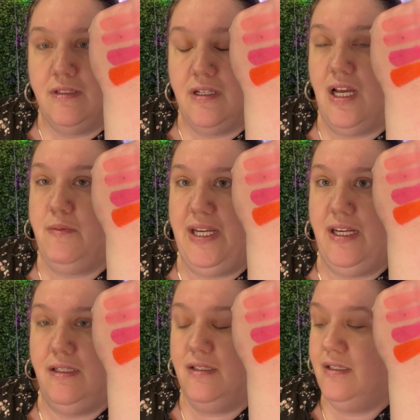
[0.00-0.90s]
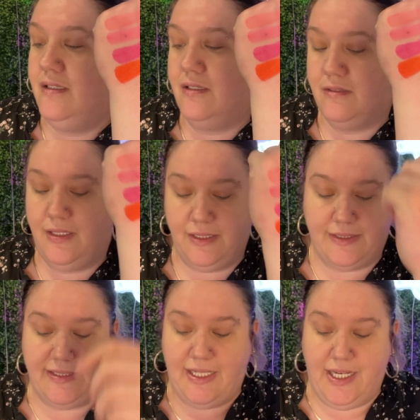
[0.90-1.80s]
I mean,
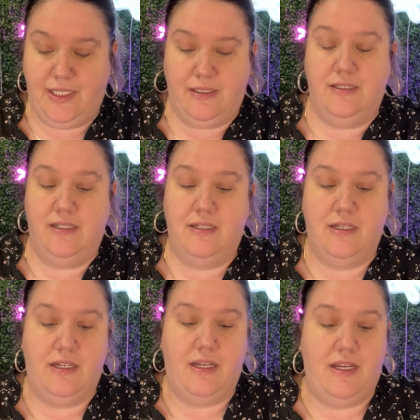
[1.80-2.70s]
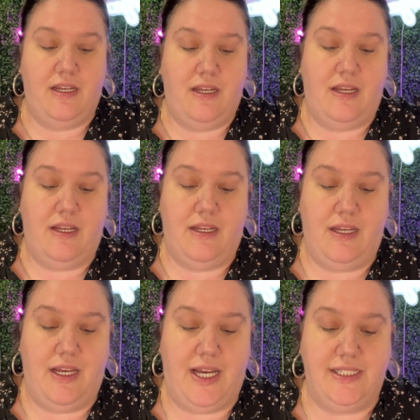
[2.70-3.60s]
insane.
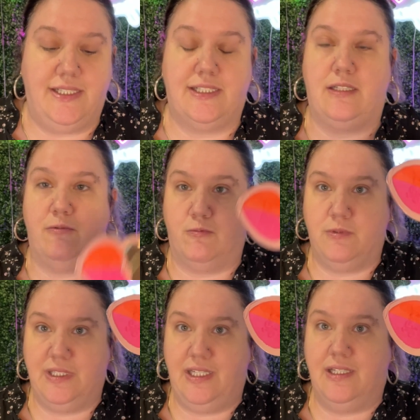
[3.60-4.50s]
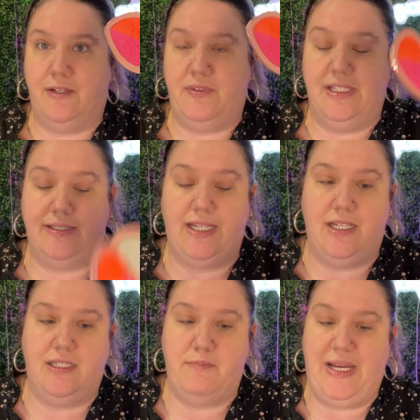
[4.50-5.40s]
I just really love this.
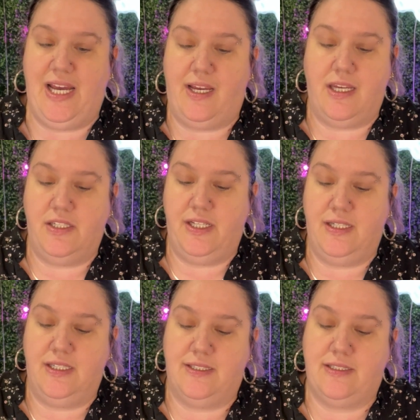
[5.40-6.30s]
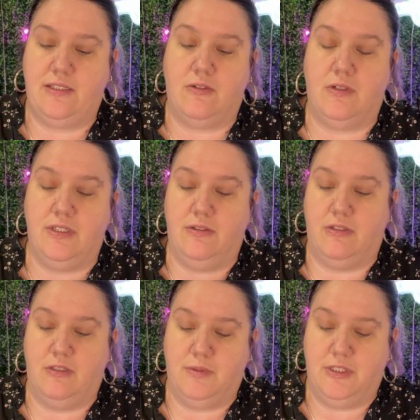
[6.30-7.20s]
And the packaging is so
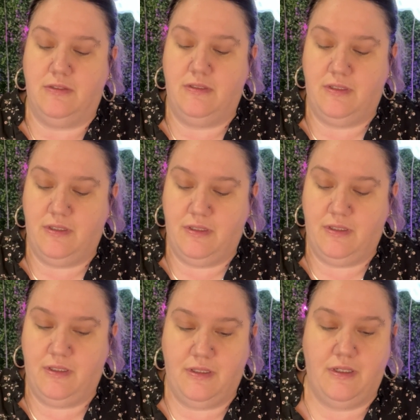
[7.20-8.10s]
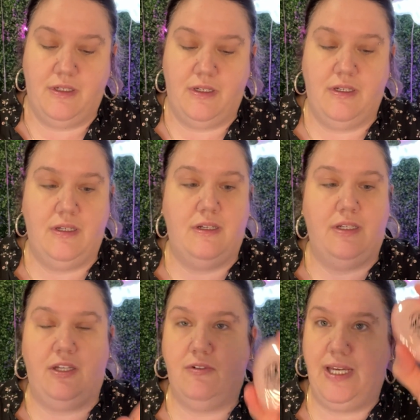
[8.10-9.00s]
adorable.
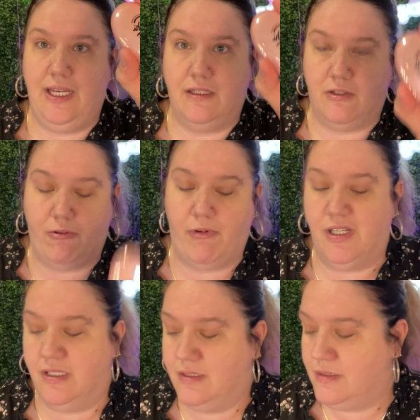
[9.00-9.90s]
You can't go wrong.